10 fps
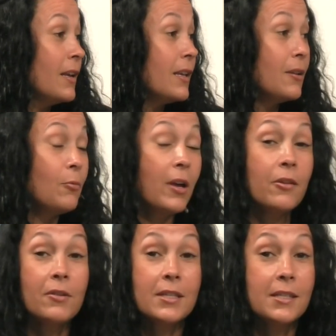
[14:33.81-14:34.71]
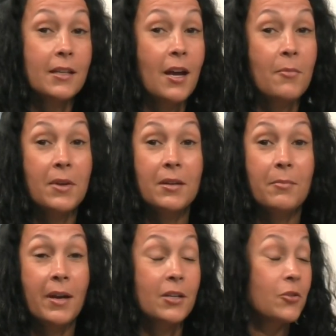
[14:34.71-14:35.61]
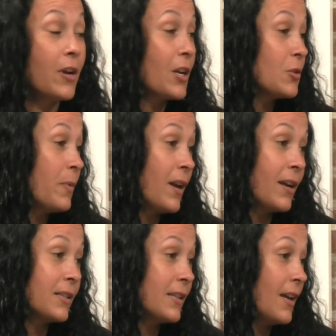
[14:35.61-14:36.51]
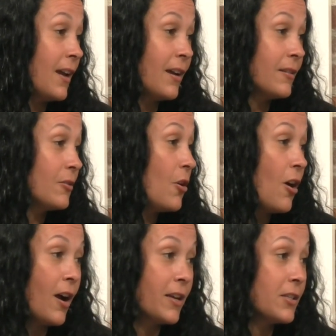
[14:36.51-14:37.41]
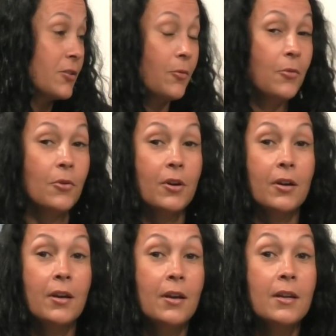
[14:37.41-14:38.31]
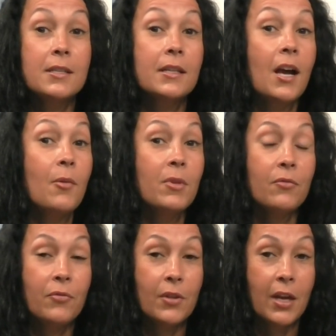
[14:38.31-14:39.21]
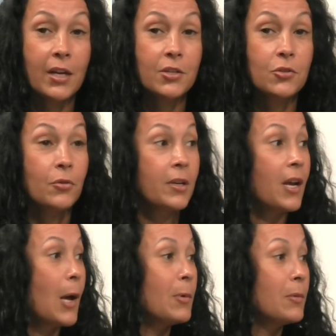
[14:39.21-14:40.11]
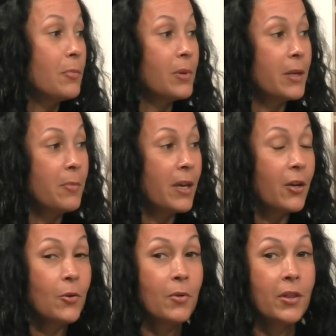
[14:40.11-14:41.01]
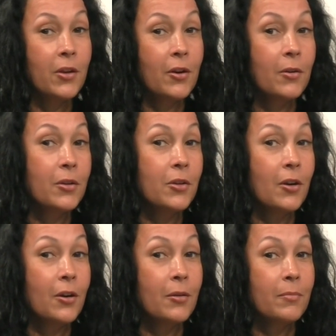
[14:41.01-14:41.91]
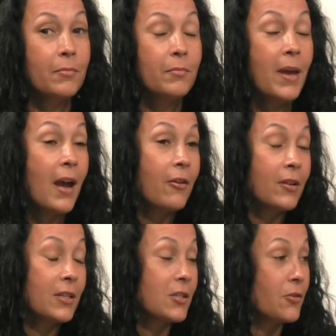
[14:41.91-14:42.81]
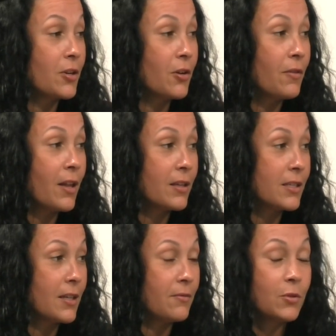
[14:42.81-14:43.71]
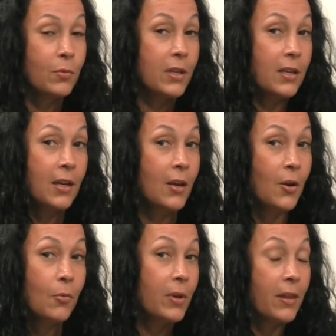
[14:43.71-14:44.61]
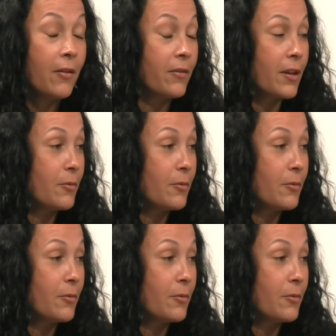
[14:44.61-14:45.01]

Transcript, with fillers: whether it's to come in and buy trash bags at cost or to come in for lunch or to come and play bingo with your, your parents or your relatives. We, we love it.